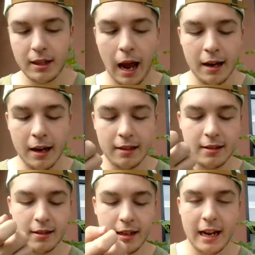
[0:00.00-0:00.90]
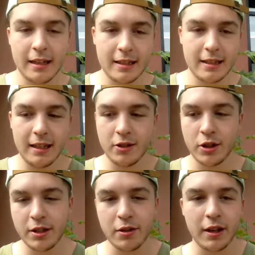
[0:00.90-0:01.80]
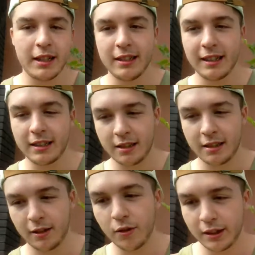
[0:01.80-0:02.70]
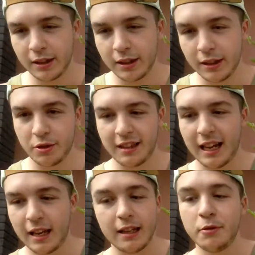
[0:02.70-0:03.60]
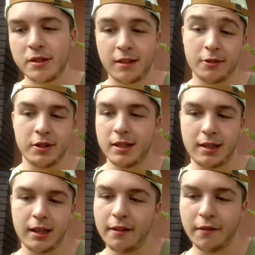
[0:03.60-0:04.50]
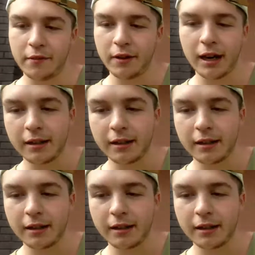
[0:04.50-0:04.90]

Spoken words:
and Hennessy just so I could like slowly drink that. It was the grossest thing I've